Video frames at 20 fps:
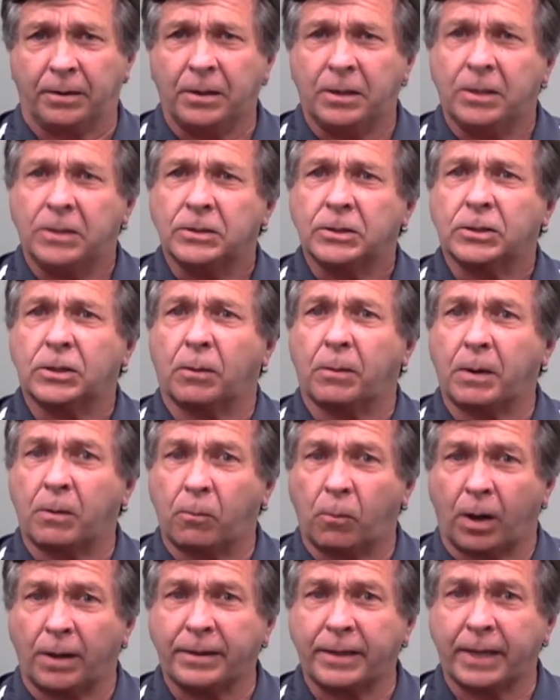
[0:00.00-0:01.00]
So we
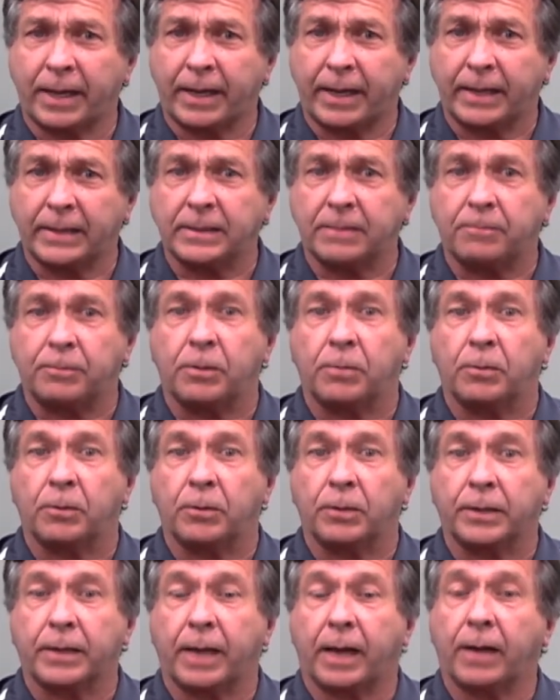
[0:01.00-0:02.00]
want that exit pupil
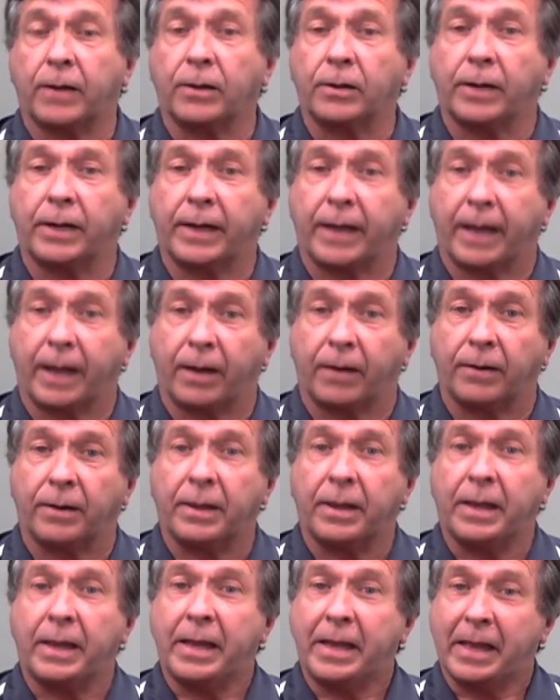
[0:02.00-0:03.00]
to calculate out
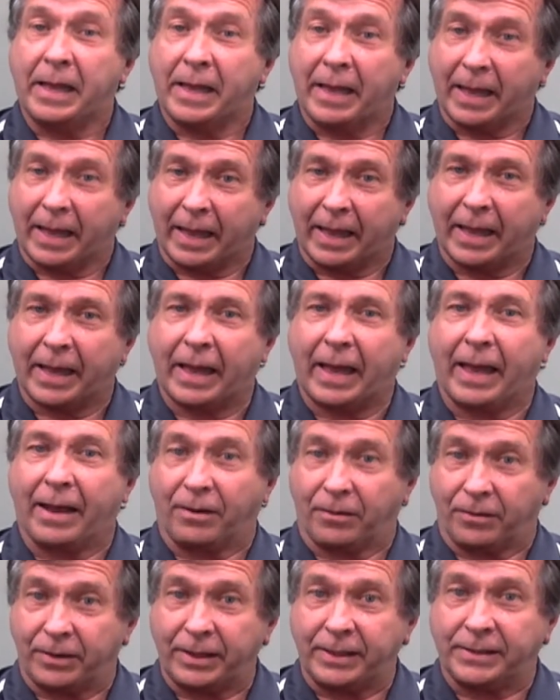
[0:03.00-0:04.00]

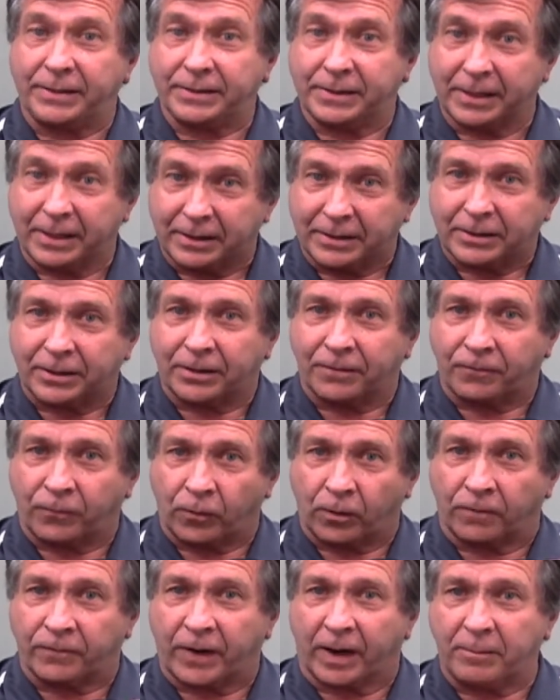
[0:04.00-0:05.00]
at least to the
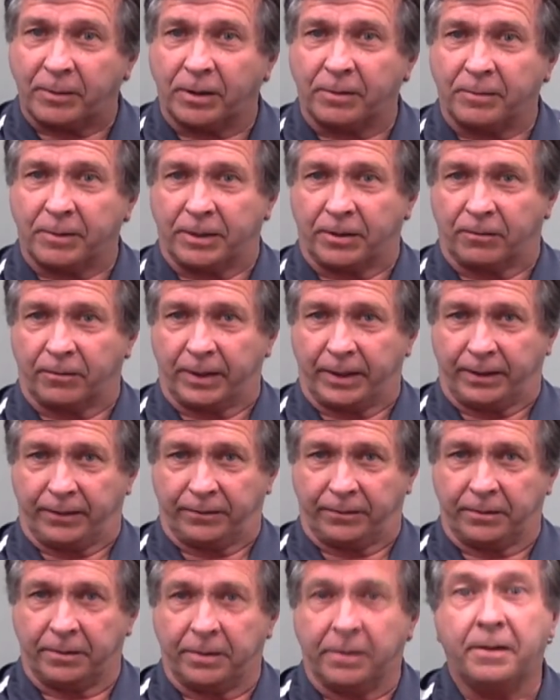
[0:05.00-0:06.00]
4 or 5 millimeter
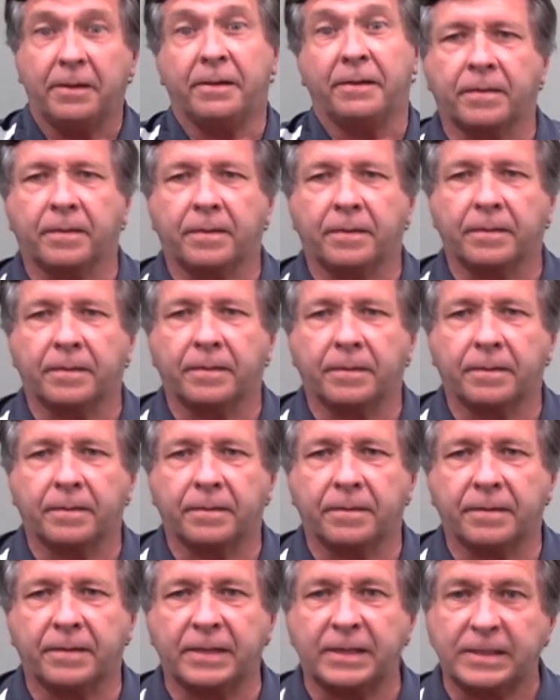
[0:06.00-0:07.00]
range.
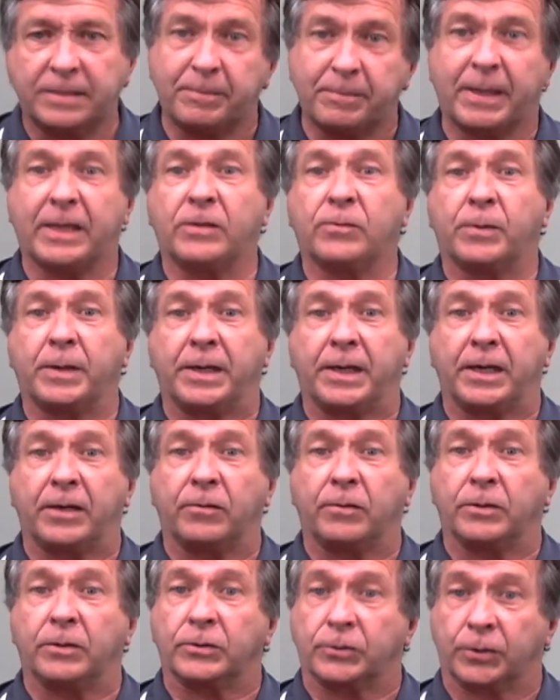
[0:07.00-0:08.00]
This means we need to
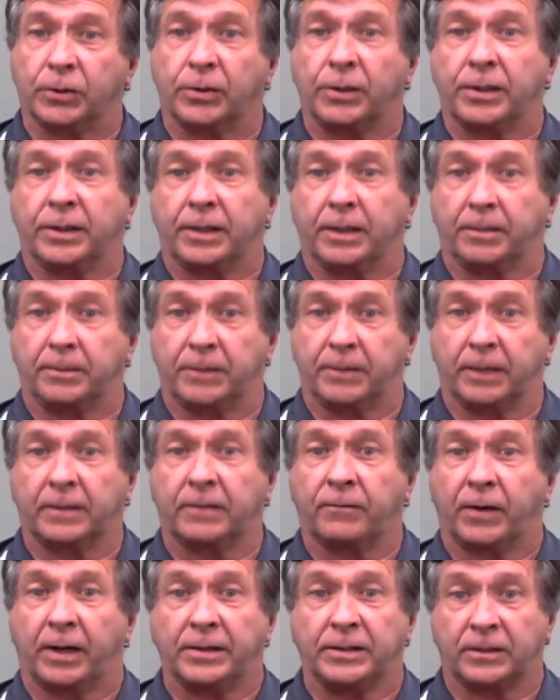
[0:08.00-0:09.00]
ensure that the
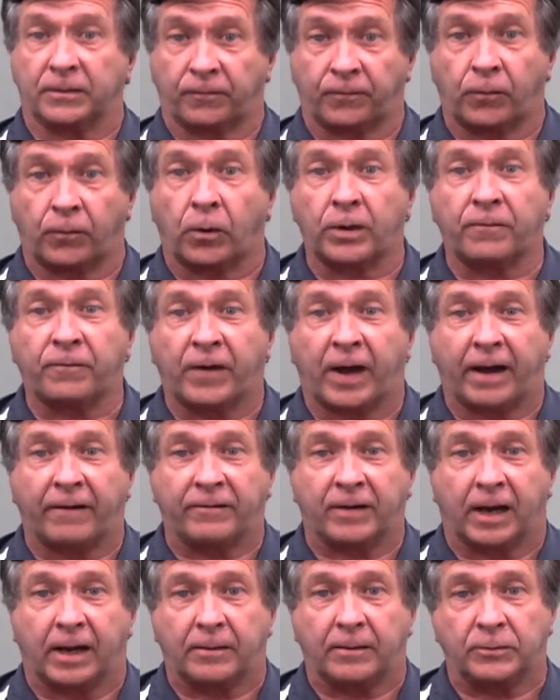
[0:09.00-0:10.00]
objective lens is 4 to 5
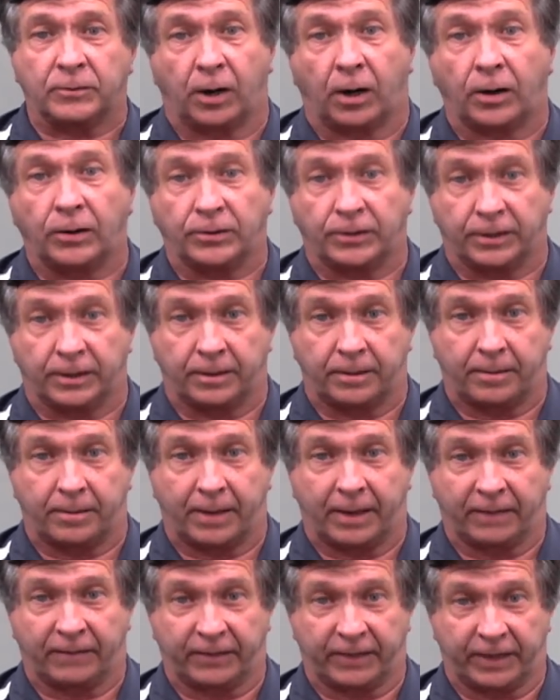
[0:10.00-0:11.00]
times larger than the
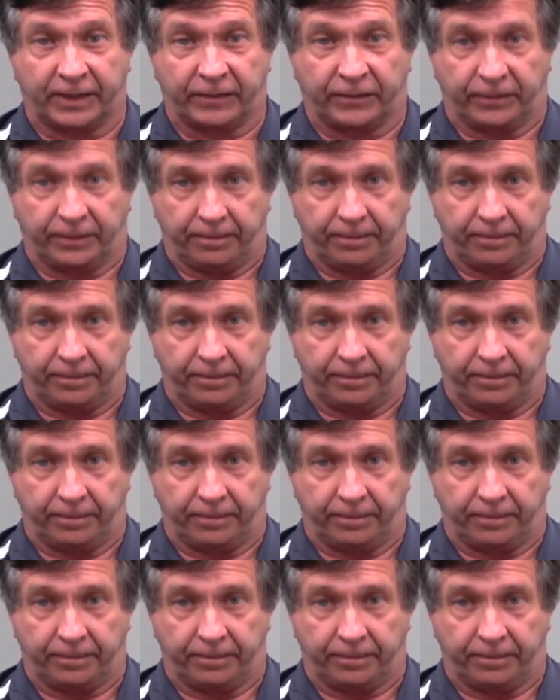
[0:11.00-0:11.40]
magnification.